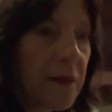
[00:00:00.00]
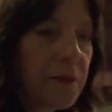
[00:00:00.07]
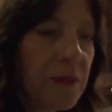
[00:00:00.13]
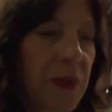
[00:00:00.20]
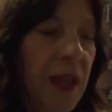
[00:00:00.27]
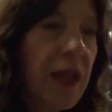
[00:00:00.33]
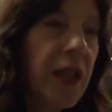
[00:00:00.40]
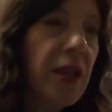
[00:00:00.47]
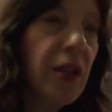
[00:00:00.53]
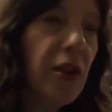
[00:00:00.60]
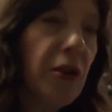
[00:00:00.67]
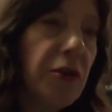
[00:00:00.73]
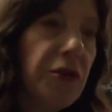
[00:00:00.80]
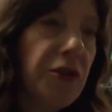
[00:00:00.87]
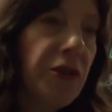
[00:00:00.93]
Deborah
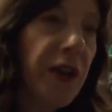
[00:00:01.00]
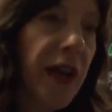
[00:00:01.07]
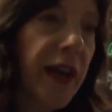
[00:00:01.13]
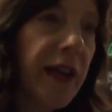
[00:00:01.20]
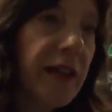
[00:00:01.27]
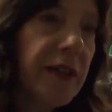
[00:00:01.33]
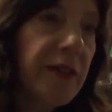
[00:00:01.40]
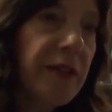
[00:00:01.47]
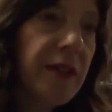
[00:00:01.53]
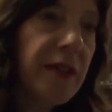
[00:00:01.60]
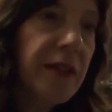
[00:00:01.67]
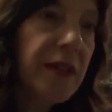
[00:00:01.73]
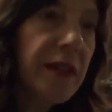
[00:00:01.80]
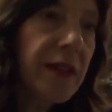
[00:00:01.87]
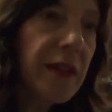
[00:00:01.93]
Zelinsky tests a
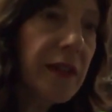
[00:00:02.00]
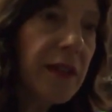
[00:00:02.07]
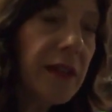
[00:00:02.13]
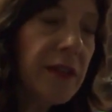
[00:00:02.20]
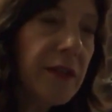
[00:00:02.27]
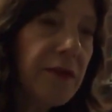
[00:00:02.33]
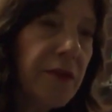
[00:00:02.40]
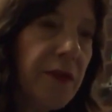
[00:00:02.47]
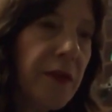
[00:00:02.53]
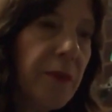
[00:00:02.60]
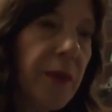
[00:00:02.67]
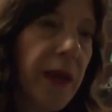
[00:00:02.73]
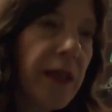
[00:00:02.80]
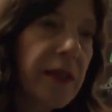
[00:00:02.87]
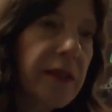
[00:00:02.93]
patient's ability to
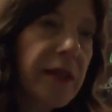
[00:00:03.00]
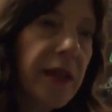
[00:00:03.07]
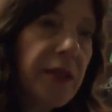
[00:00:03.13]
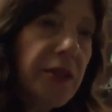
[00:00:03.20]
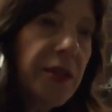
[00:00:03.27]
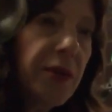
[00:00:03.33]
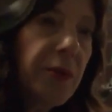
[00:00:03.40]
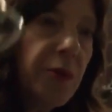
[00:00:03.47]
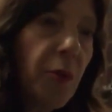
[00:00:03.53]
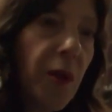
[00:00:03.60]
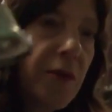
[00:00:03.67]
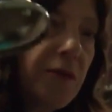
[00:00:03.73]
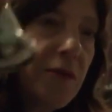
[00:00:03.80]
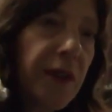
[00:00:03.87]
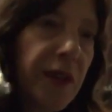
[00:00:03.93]
locate sound.
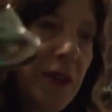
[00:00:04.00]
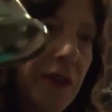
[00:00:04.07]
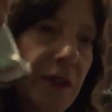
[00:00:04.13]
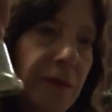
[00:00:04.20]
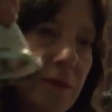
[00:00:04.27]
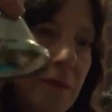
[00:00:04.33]
One finger.